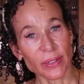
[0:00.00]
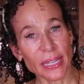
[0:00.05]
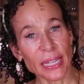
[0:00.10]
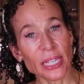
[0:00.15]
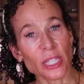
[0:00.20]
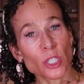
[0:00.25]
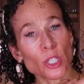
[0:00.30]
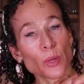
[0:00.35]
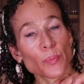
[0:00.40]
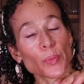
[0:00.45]

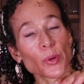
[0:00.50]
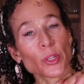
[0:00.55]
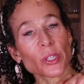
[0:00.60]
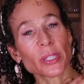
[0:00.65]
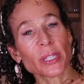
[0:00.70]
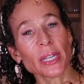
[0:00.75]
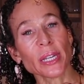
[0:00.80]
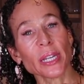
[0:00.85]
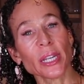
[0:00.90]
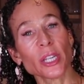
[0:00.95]
is the
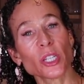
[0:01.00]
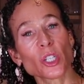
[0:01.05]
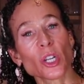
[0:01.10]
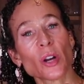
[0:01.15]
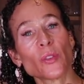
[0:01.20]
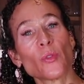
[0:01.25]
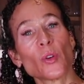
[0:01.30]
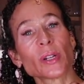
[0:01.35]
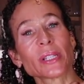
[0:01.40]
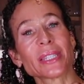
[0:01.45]
percentage
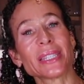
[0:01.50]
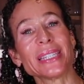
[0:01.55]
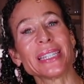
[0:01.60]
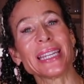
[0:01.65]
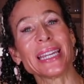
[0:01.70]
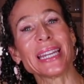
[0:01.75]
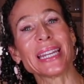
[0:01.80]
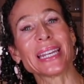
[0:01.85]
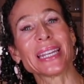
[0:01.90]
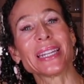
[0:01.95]
of what's
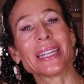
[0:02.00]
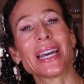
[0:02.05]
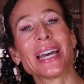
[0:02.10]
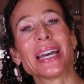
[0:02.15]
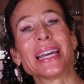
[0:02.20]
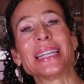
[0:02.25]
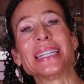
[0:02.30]
needed